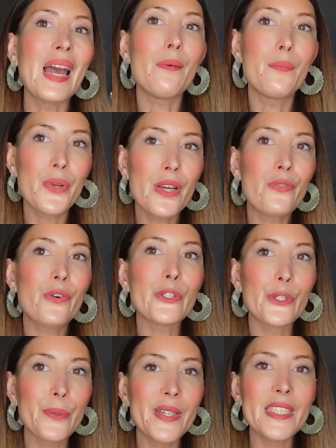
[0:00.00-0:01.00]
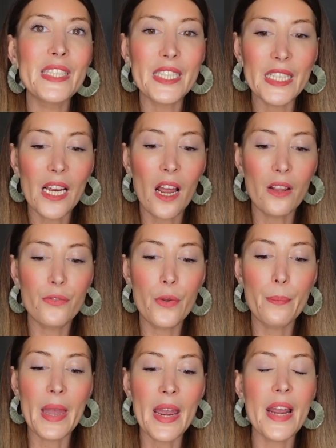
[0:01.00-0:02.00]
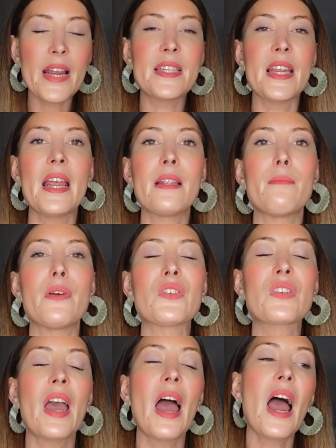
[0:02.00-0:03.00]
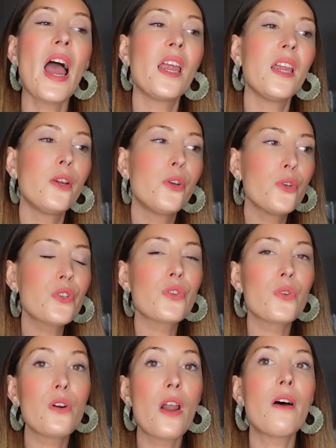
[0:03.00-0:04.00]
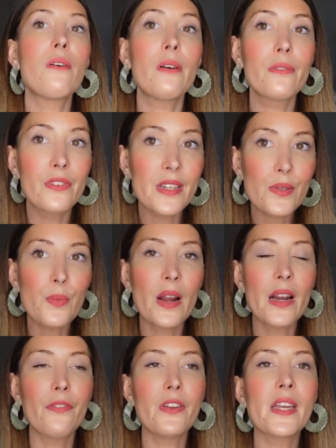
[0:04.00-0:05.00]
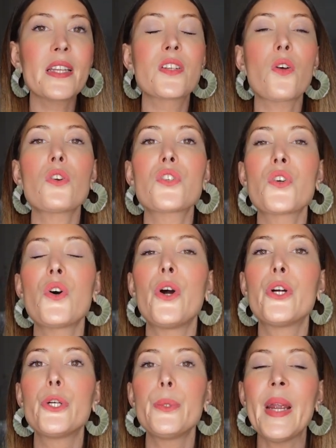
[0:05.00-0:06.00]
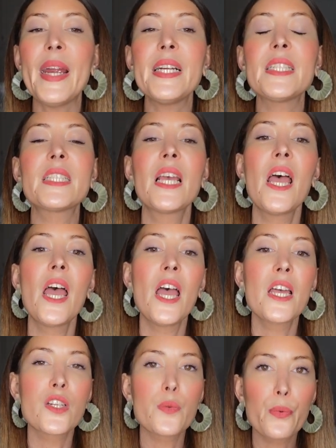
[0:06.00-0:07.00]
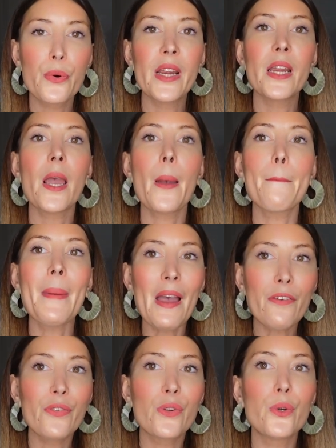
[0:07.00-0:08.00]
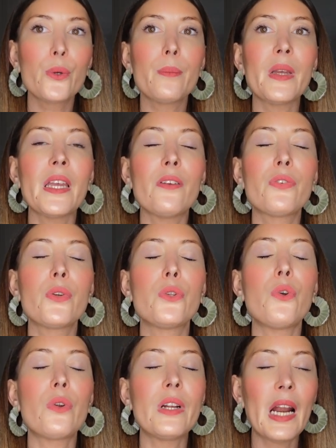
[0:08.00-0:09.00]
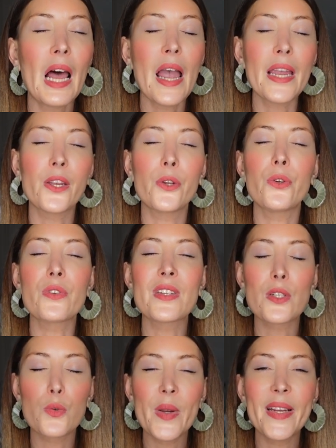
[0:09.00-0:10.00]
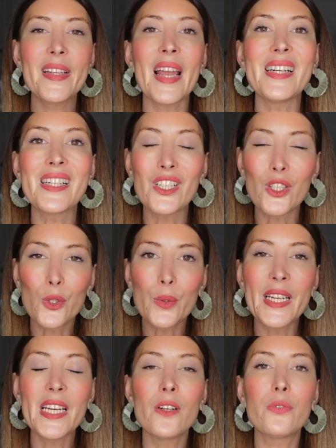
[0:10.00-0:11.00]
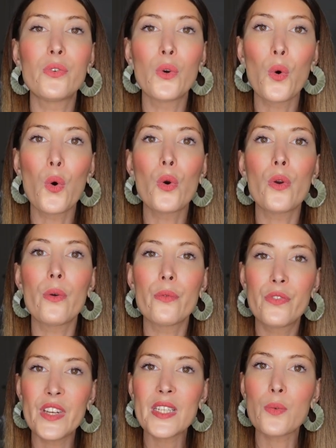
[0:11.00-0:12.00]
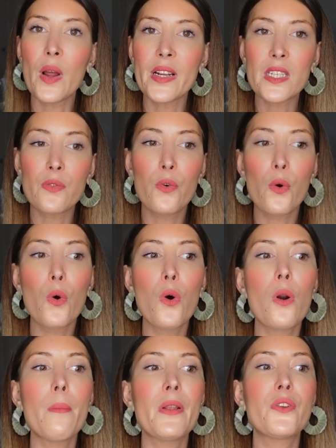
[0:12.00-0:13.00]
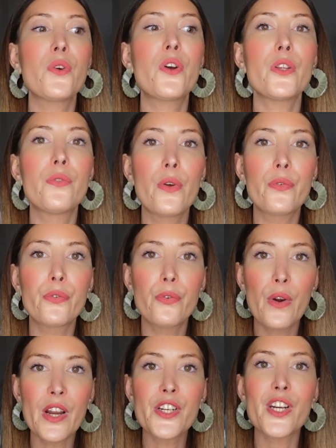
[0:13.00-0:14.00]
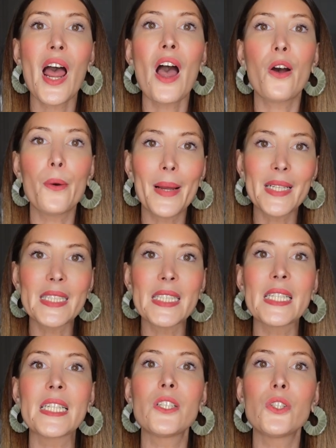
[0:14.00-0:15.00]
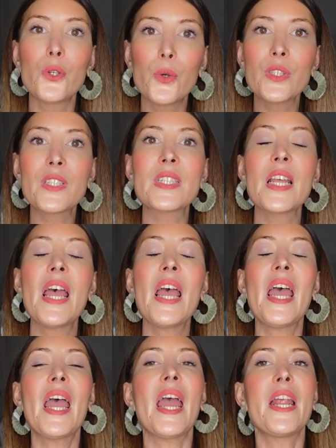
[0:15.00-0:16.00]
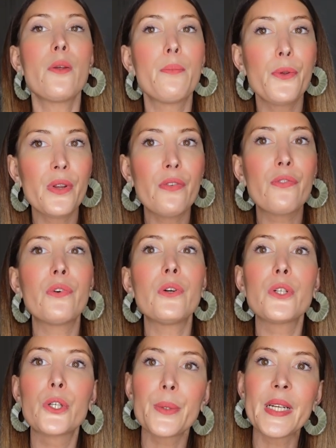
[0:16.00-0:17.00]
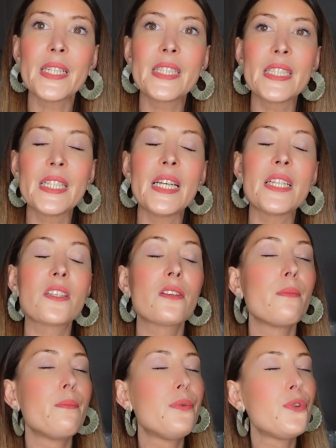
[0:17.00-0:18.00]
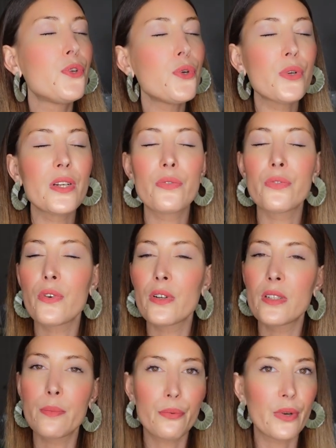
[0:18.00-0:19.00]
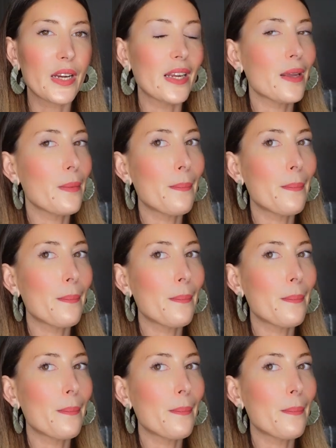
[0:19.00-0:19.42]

Yeah, beautiful green tea on the base, and musk. I used to love this one. I think it's also a great spring perfume if you don't like, you know, sweet and cloying floral. This one is floral, but you got the fresh aromatic notes and a beautiful green tea. It's a beautiful spring